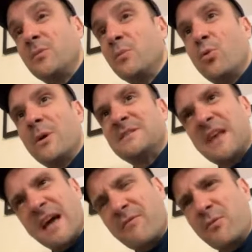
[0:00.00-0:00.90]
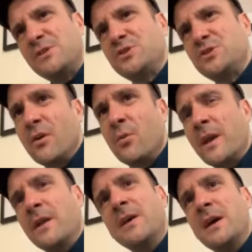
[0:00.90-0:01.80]
And we're always there for each other
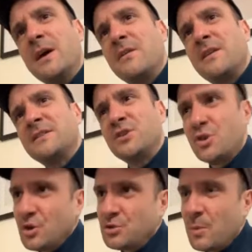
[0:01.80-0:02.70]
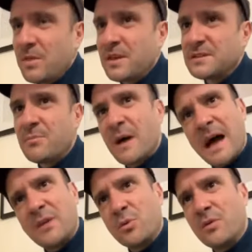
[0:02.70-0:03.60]
when things are good and when things are bad.